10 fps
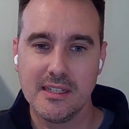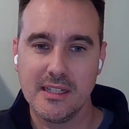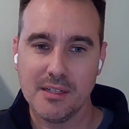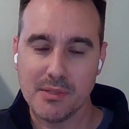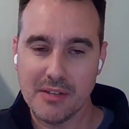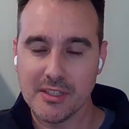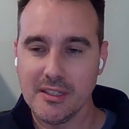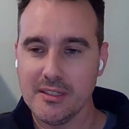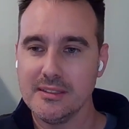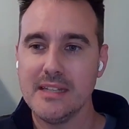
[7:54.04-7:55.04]
We have
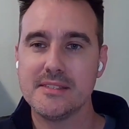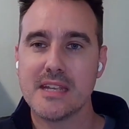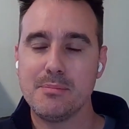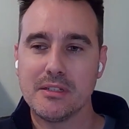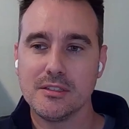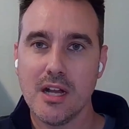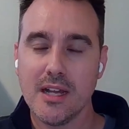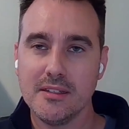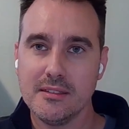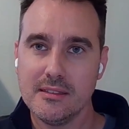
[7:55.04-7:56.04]
a landscaping
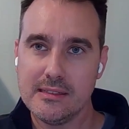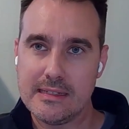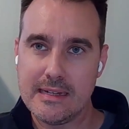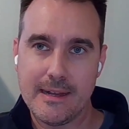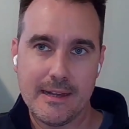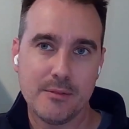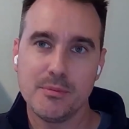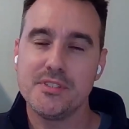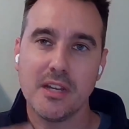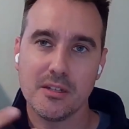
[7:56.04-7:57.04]
client
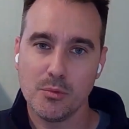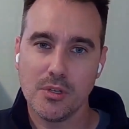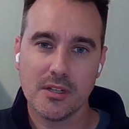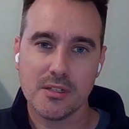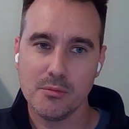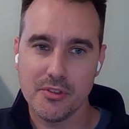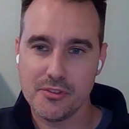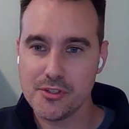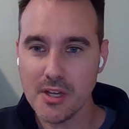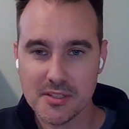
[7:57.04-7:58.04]
we started working
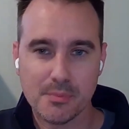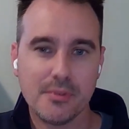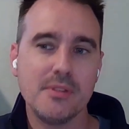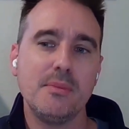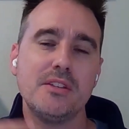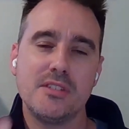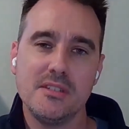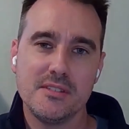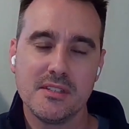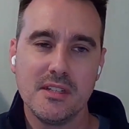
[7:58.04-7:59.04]
with just pretty much as